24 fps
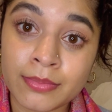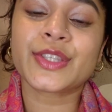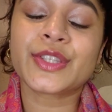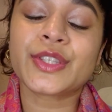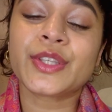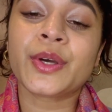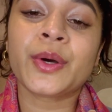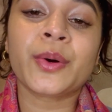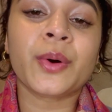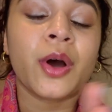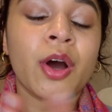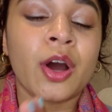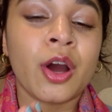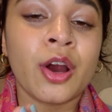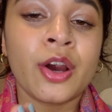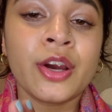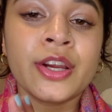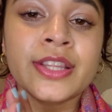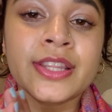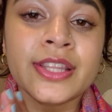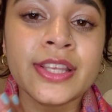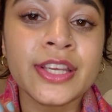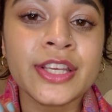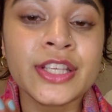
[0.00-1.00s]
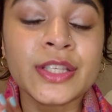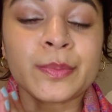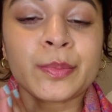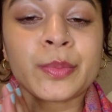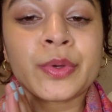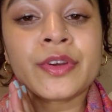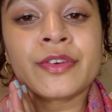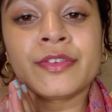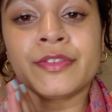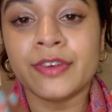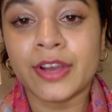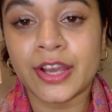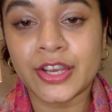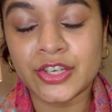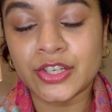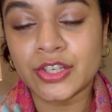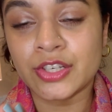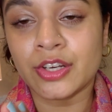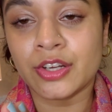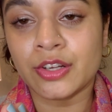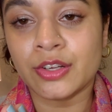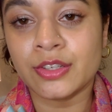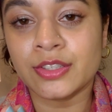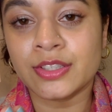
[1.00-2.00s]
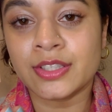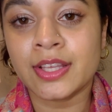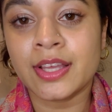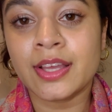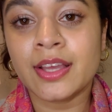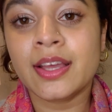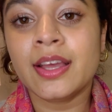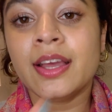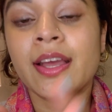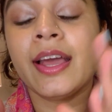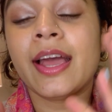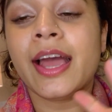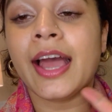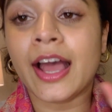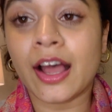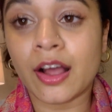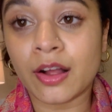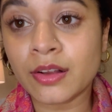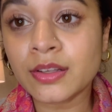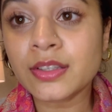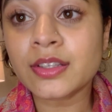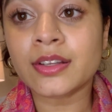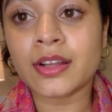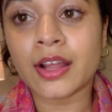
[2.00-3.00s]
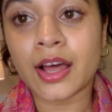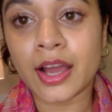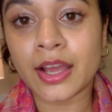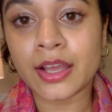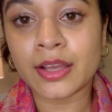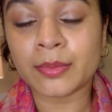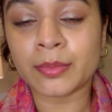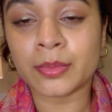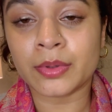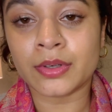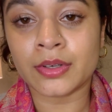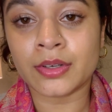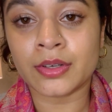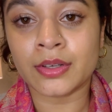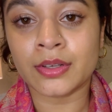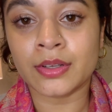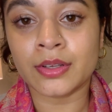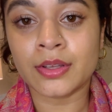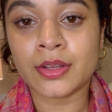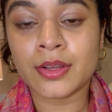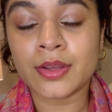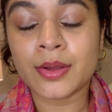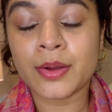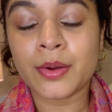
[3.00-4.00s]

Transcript: So are these professionals held liable,